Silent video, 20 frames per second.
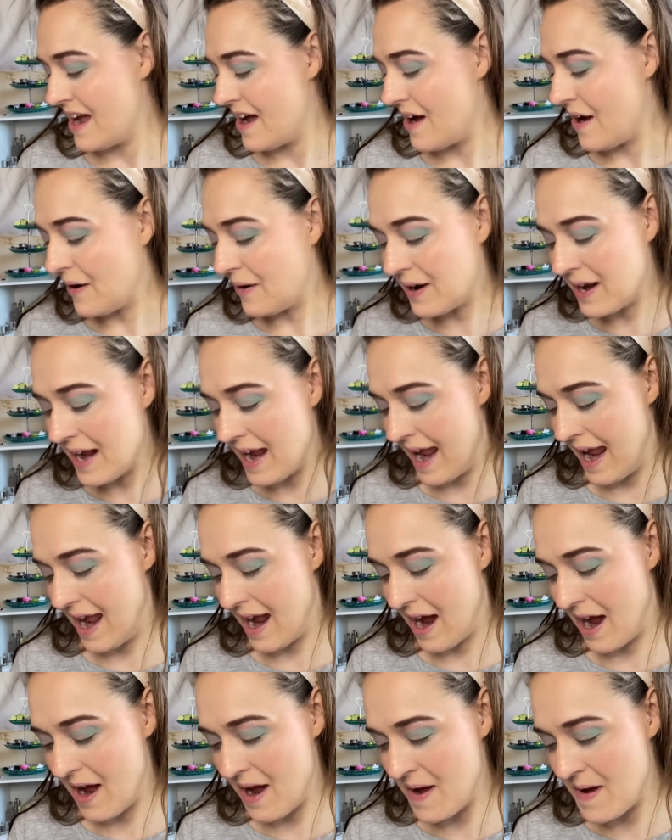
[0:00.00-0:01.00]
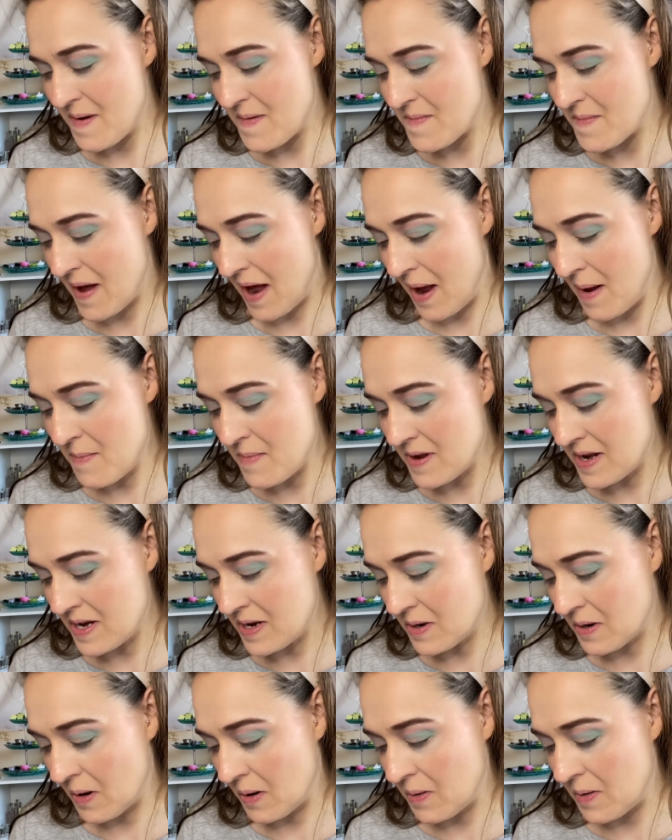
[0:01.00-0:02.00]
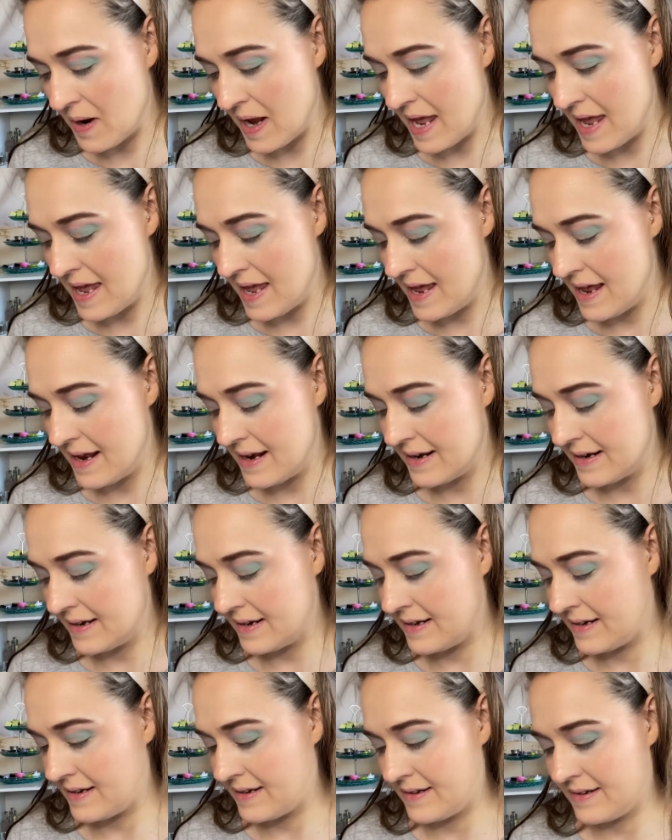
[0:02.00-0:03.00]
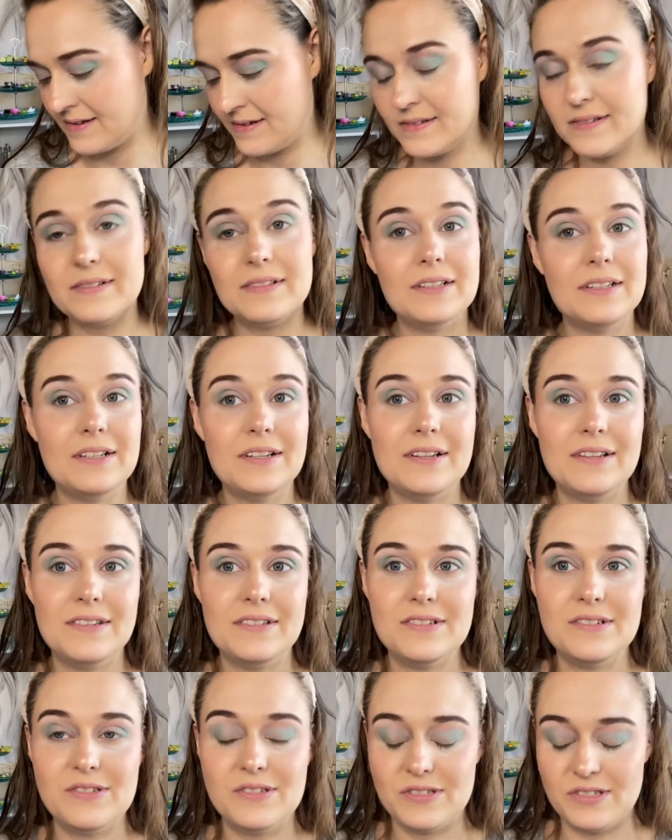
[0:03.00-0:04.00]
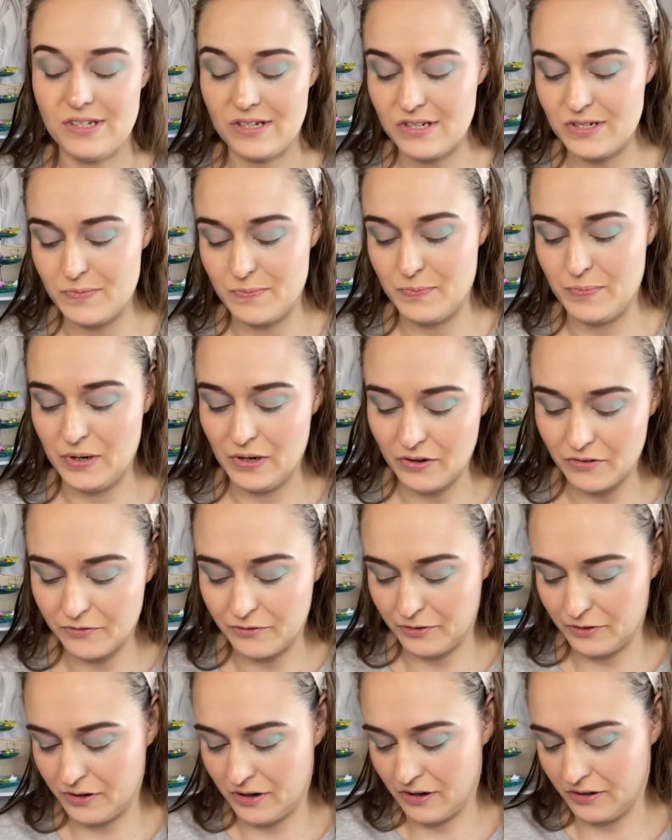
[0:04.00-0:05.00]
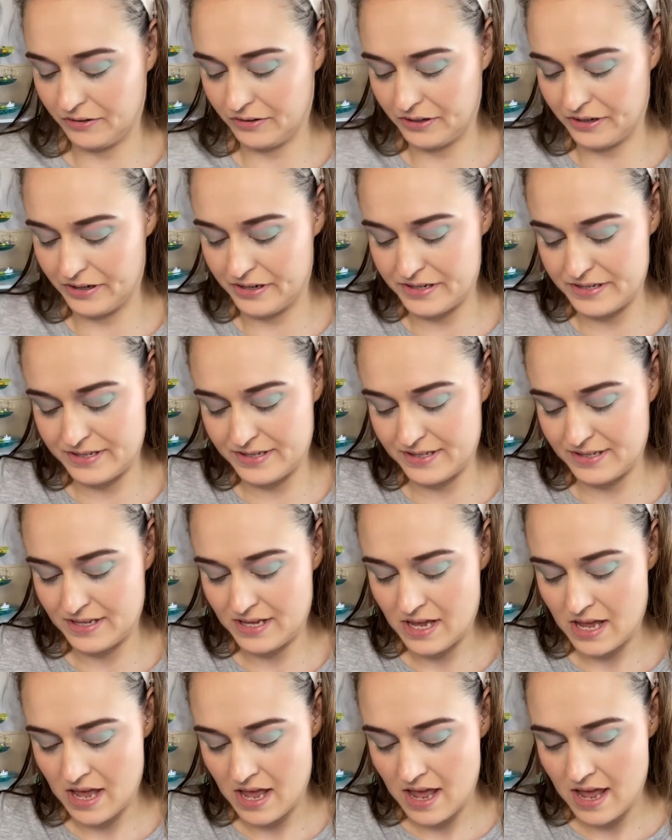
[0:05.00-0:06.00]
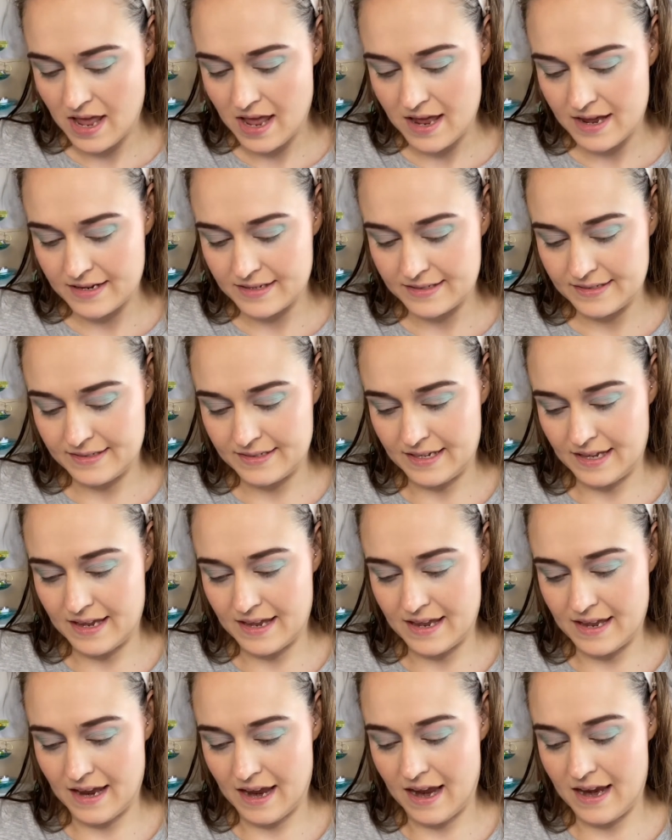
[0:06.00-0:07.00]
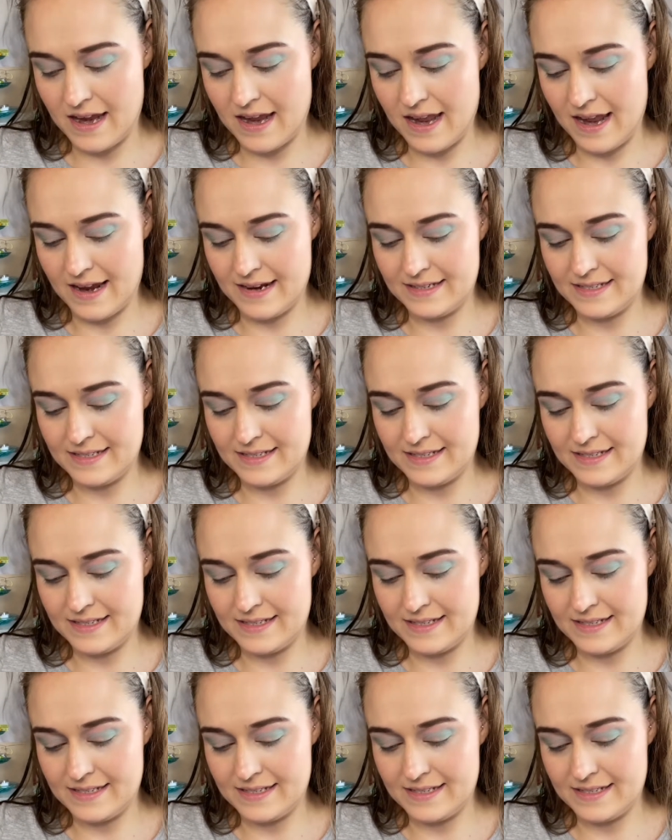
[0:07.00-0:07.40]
Okay, I'm gonna go in. Oh, there's such beautiful colors. It's like I can't